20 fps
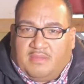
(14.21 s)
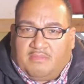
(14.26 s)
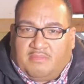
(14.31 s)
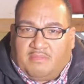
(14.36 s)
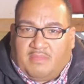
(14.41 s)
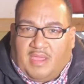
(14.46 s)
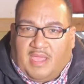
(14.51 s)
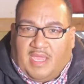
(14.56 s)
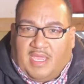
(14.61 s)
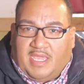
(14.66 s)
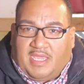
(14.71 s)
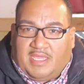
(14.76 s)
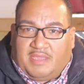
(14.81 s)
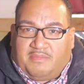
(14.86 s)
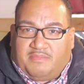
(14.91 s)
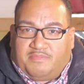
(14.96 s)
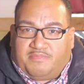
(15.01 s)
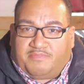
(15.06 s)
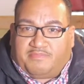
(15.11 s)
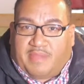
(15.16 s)
my
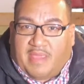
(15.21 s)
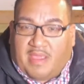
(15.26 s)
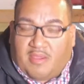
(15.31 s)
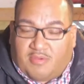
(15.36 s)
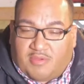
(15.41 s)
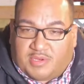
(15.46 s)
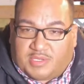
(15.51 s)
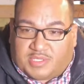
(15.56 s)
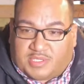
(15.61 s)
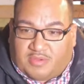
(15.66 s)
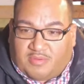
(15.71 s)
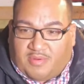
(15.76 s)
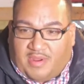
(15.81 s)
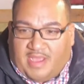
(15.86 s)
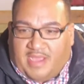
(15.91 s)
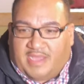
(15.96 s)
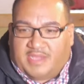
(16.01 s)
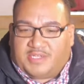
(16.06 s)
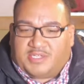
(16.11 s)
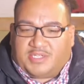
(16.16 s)
parents'
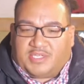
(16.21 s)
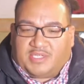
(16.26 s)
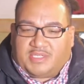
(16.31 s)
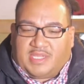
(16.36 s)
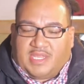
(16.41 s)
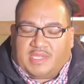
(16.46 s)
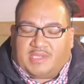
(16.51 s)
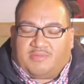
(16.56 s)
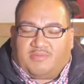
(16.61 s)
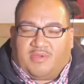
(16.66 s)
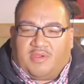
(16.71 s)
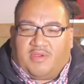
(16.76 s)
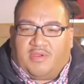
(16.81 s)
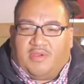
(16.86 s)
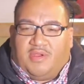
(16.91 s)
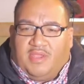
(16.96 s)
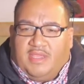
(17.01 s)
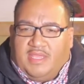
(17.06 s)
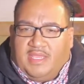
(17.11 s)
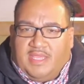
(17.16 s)
garage, because that's where
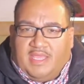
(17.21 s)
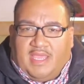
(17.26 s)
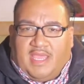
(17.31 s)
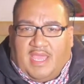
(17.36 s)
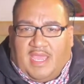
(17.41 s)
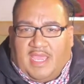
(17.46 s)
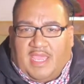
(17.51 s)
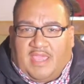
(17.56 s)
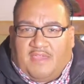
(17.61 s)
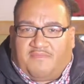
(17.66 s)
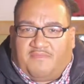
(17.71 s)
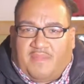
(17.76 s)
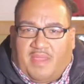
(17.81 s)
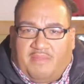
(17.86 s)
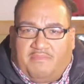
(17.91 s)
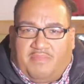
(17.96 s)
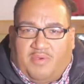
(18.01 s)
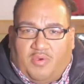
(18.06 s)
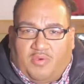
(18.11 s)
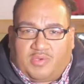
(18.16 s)
I have my
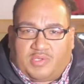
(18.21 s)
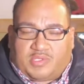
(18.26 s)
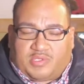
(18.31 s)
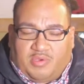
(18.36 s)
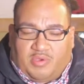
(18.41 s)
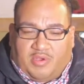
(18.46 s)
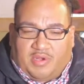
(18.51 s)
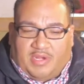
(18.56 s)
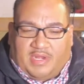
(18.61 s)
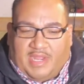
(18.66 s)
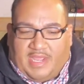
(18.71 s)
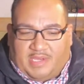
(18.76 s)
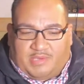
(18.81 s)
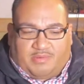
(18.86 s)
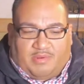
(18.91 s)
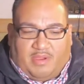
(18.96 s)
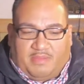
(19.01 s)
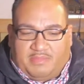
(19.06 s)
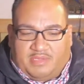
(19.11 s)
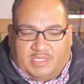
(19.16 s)
boat stored and that's
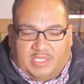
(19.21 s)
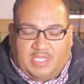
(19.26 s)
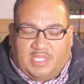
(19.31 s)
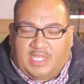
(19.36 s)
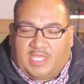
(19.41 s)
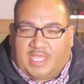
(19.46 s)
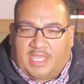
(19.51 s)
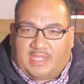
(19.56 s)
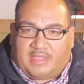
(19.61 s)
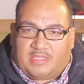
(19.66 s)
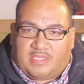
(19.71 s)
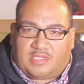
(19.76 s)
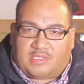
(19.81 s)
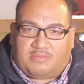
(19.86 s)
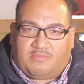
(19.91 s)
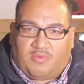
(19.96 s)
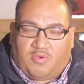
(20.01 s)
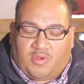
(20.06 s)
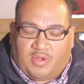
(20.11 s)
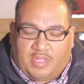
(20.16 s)
where I'm sitting at this
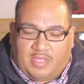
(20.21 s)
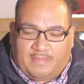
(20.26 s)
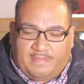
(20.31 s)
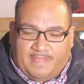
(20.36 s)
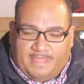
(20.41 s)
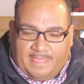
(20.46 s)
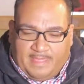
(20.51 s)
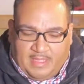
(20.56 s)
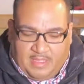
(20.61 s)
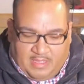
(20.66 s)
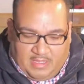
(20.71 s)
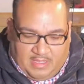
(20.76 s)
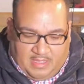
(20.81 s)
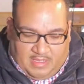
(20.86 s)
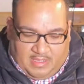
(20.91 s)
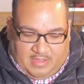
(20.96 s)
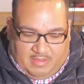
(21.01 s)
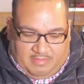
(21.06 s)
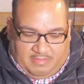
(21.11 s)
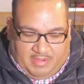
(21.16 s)
morning.
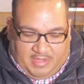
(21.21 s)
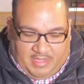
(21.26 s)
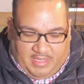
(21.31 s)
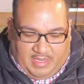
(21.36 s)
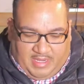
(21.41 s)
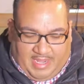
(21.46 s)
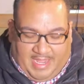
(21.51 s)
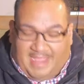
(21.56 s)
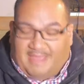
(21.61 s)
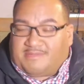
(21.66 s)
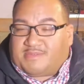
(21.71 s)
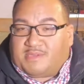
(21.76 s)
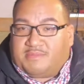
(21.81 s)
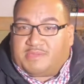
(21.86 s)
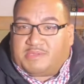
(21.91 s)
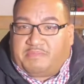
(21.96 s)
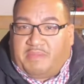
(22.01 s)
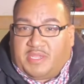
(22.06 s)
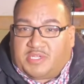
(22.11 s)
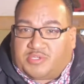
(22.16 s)
But I have some
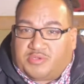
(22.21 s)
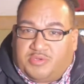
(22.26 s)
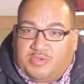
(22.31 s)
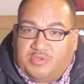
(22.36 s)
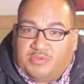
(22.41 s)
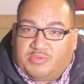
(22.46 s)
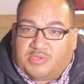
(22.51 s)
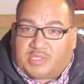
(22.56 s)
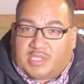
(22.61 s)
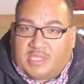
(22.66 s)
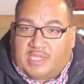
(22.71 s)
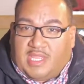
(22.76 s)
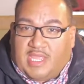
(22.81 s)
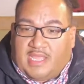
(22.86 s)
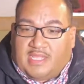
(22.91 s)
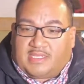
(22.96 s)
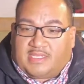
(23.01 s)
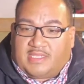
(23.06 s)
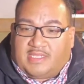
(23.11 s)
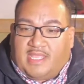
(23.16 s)
special news
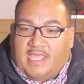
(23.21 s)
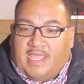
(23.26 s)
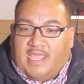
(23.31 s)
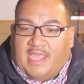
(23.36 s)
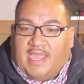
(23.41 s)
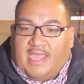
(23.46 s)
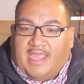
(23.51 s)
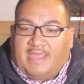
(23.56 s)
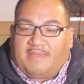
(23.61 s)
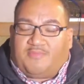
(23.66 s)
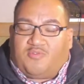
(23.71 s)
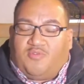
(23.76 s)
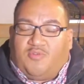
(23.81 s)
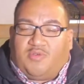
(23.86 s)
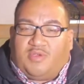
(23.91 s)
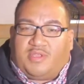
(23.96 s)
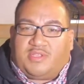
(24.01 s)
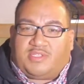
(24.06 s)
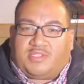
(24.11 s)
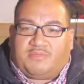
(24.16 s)
today. Today I am
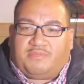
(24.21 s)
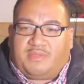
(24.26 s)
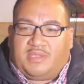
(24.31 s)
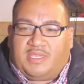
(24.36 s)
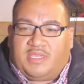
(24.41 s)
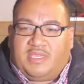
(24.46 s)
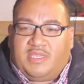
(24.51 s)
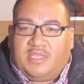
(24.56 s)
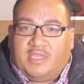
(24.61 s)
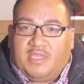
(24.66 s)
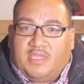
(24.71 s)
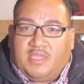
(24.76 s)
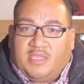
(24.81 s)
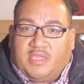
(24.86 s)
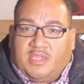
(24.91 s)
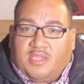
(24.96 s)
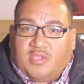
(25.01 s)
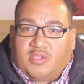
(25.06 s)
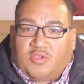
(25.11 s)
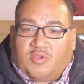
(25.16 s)
going to be
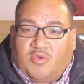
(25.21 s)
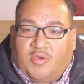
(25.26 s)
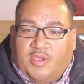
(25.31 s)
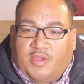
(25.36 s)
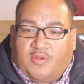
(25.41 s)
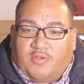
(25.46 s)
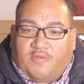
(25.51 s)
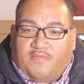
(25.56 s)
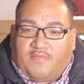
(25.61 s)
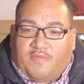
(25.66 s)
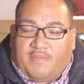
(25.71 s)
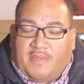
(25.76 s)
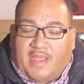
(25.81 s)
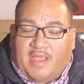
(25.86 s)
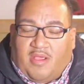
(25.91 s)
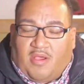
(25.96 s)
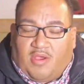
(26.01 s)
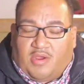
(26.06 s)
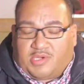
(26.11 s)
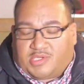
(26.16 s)
going over my
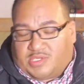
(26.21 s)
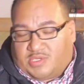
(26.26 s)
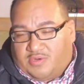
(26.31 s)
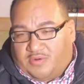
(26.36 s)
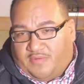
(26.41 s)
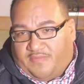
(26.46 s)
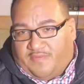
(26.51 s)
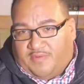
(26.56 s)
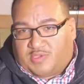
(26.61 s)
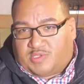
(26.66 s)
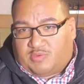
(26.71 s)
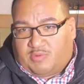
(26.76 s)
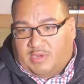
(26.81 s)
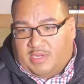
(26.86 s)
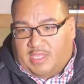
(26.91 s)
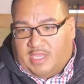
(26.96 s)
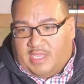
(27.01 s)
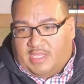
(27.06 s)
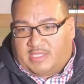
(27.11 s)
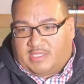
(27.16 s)
arsenal for
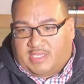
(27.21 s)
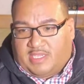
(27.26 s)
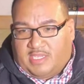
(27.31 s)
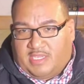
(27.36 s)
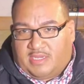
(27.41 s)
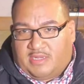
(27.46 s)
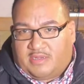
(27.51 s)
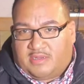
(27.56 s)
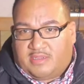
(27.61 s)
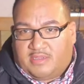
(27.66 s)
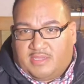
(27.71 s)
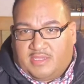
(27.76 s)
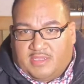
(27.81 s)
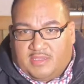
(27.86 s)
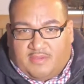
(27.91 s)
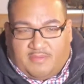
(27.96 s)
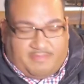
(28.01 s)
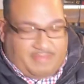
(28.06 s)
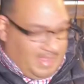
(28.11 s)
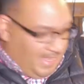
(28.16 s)
2018.
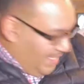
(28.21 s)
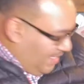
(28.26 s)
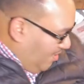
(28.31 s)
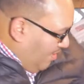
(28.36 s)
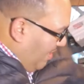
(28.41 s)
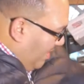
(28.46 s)
Back here I